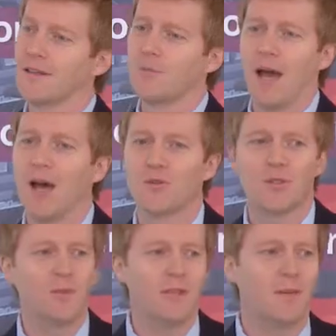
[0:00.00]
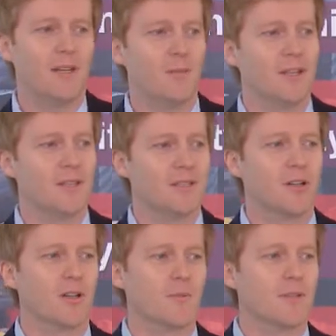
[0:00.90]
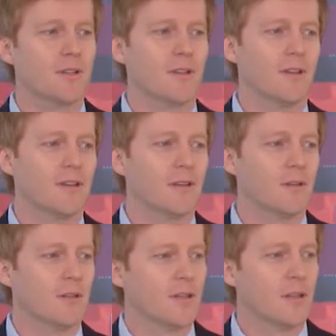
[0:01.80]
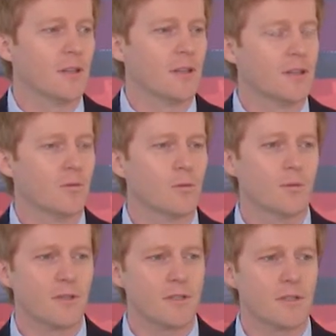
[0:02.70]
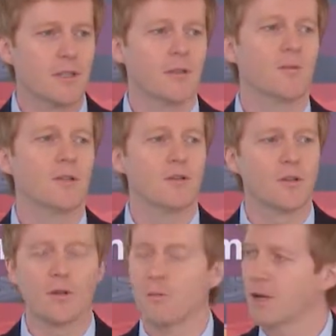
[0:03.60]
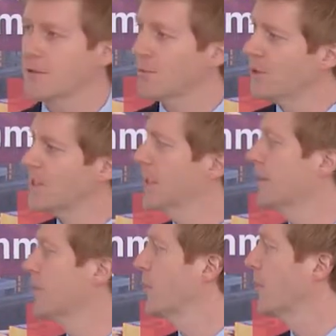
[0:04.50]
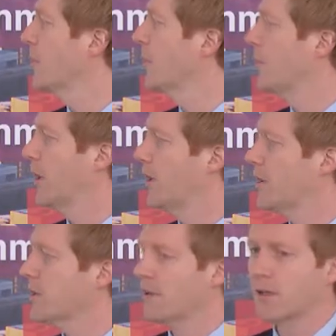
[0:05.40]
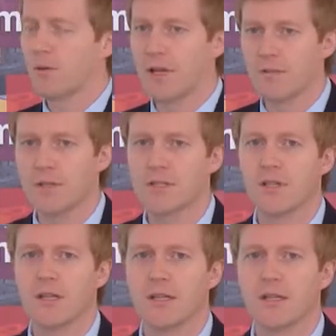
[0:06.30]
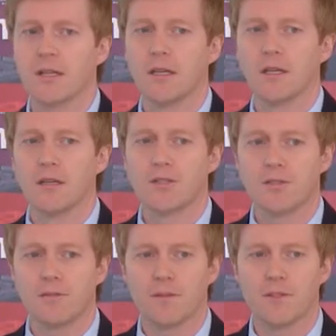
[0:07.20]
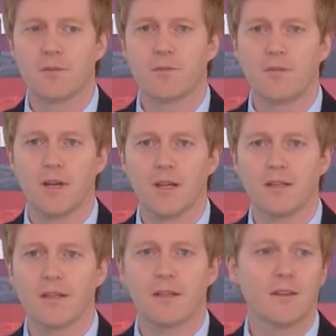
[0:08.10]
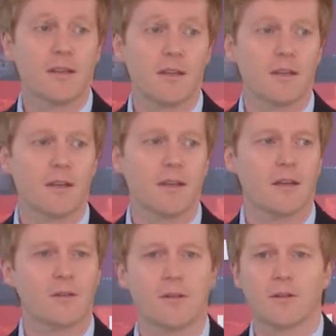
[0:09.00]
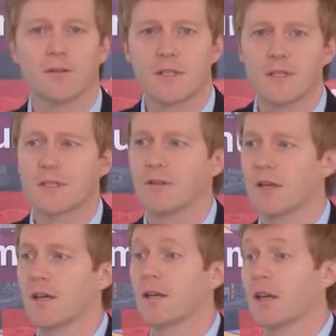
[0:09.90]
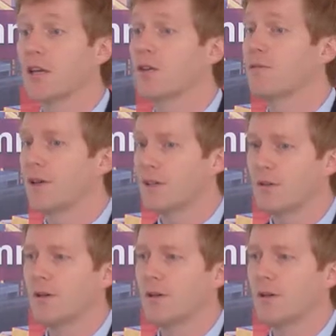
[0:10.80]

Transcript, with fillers: bound to be many, many startups, uh, you know, in the in the woodworks and that we don't know about. So please let them know about us. I think we have an exciting service to provide, and I think uh, you know this is a, a, a good venue